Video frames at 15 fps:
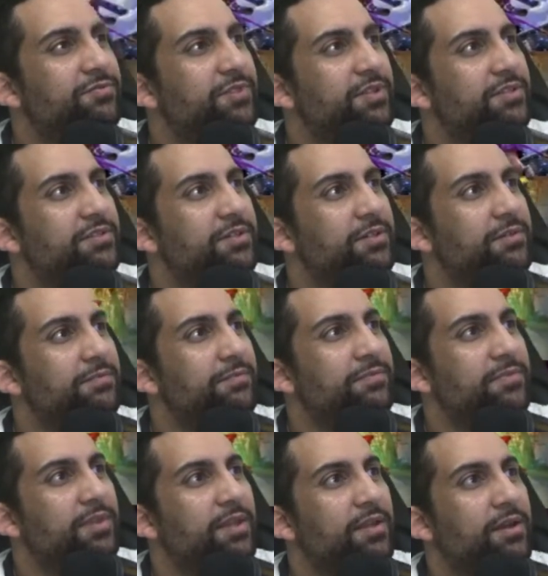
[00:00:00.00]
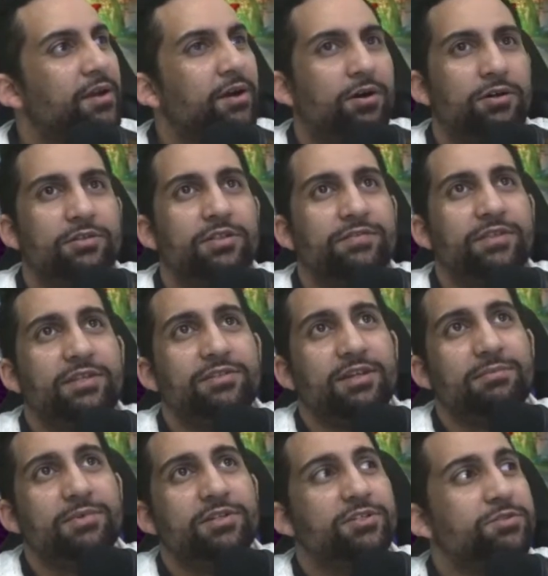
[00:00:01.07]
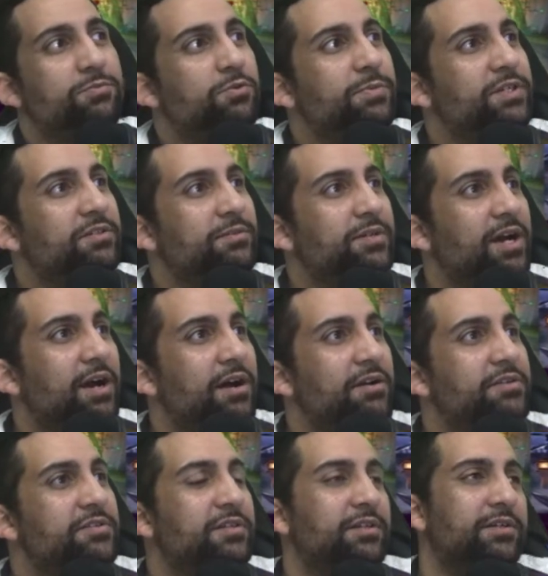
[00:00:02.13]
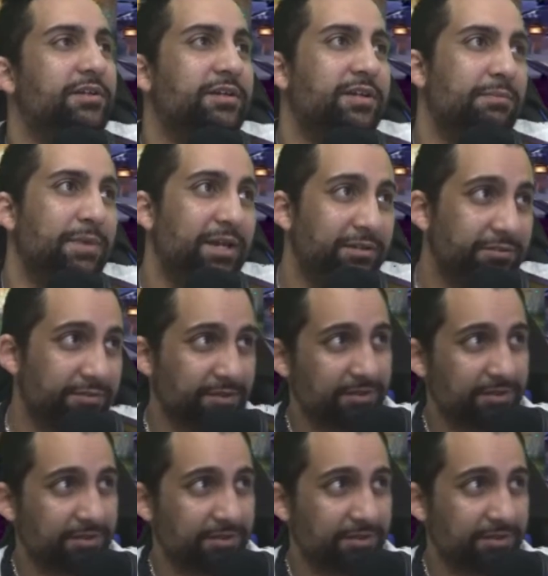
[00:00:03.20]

let's see, all of these images will be some cards that are going to come out,